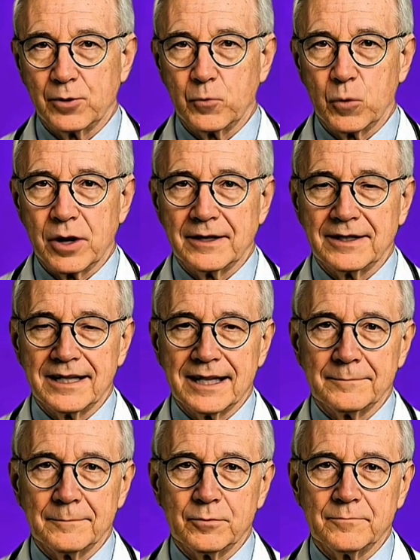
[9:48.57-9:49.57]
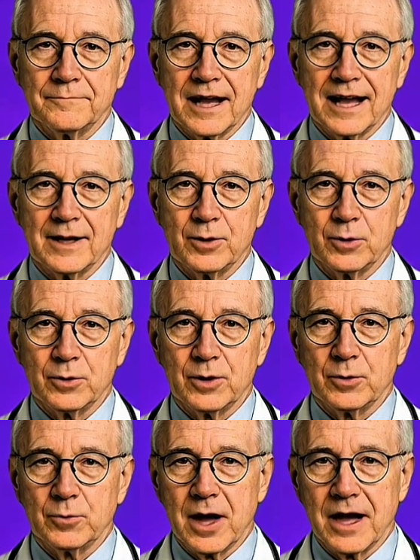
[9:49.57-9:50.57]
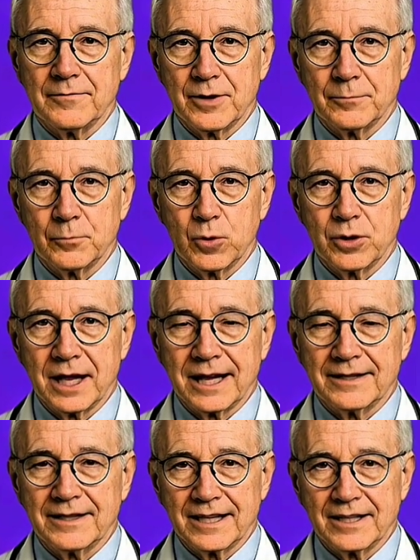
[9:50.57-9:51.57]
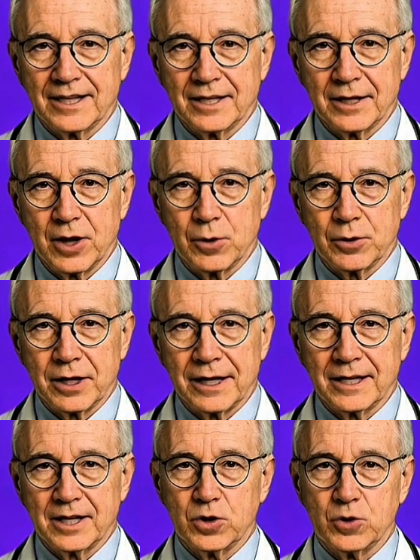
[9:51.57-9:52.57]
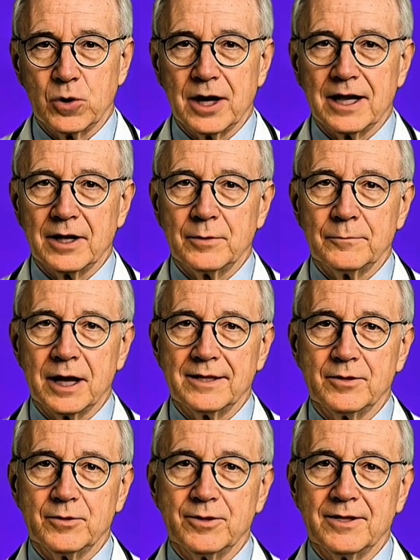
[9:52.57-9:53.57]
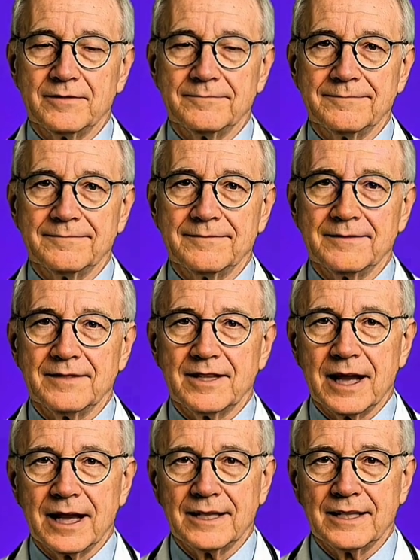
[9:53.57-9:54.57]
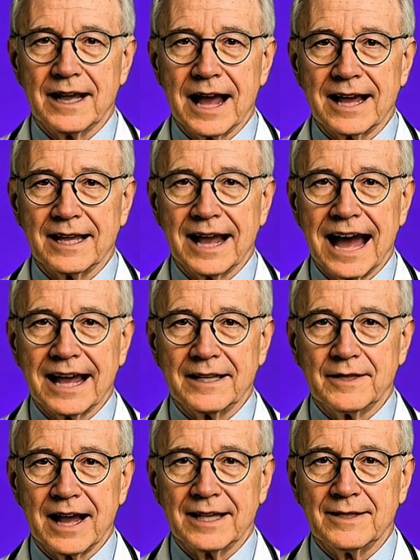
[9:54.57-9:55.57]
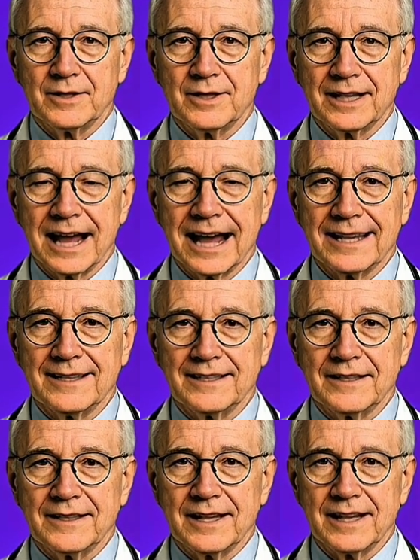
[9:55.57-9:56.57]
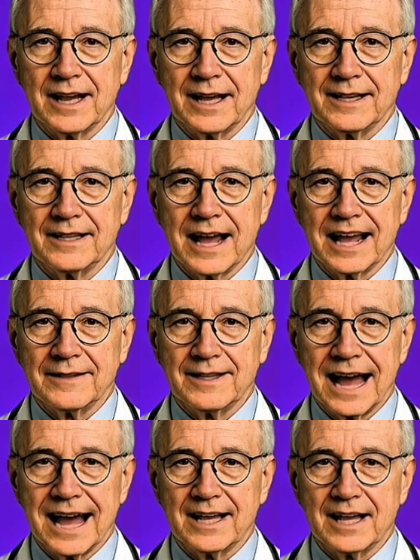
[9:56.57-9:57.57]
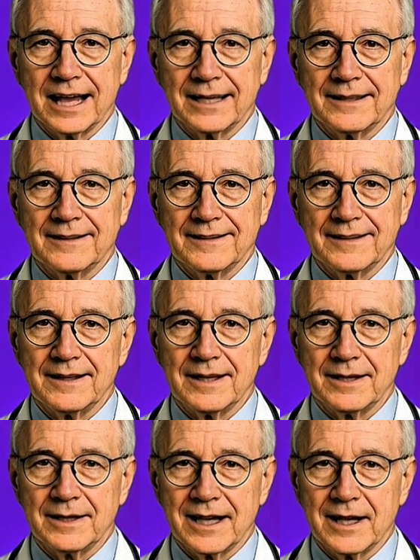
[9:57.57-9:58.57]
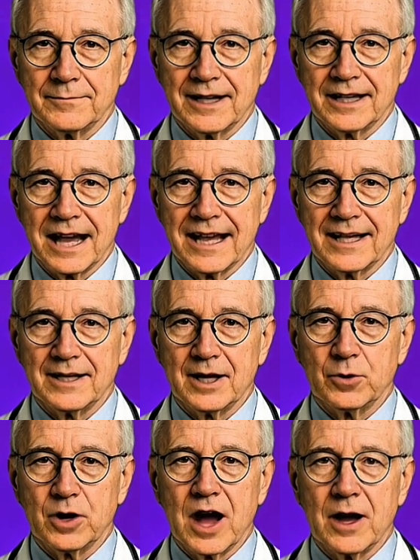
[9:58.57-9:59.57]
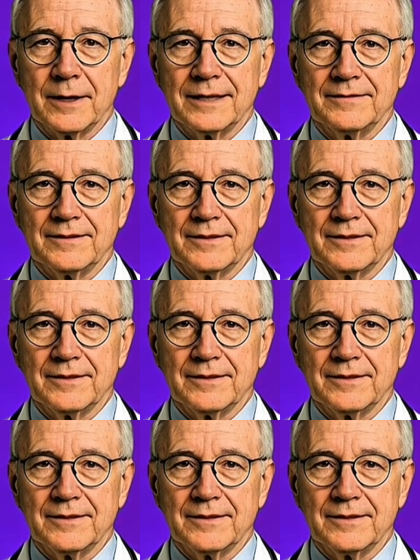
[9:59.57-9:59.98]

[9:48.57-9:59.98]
She didn't connect the dots until we tested her blood sugar during the night. It spiked, then dropped dramatically around 1:30 a.m. That's exactly when she kept waking up.